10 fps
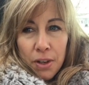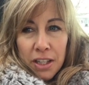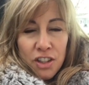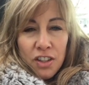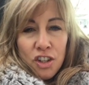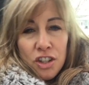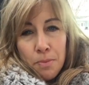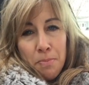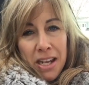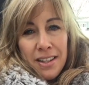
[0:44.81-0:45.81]
it's such an
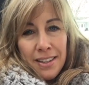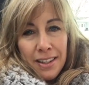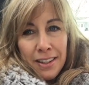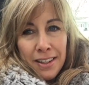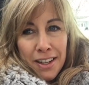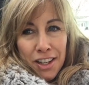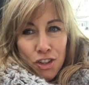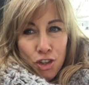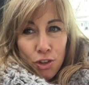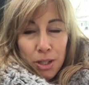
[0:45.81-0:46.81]
amazing
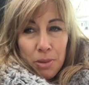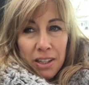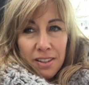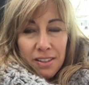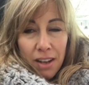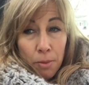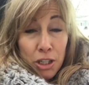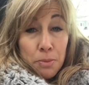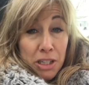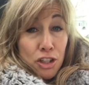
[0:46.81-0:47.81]
journey because I'm
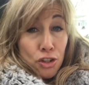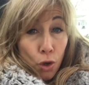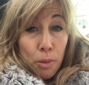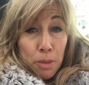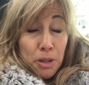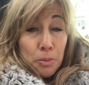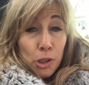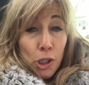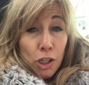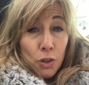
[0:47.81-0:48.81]
going to meet so many
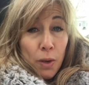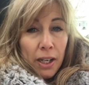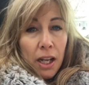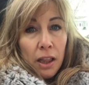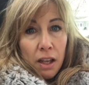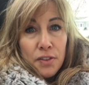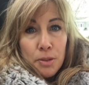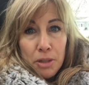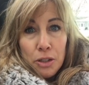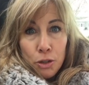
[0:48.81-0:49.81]
people along the way and I love
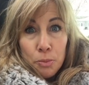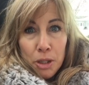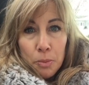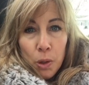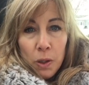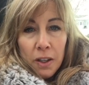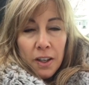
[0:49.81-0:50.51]
to meet new people.